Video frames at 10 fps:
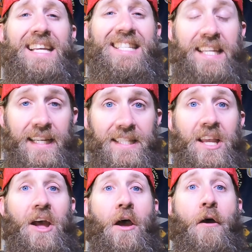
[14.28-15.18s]

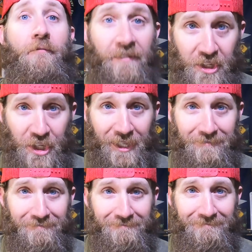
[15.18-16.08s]
Cents
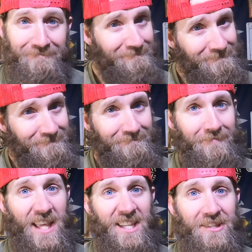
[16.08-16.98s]
Fishing.
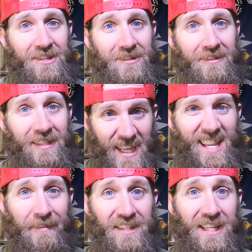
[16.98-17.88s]
This is
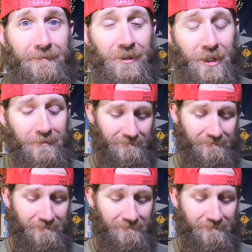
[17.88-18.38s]
Heavy Z Fishing.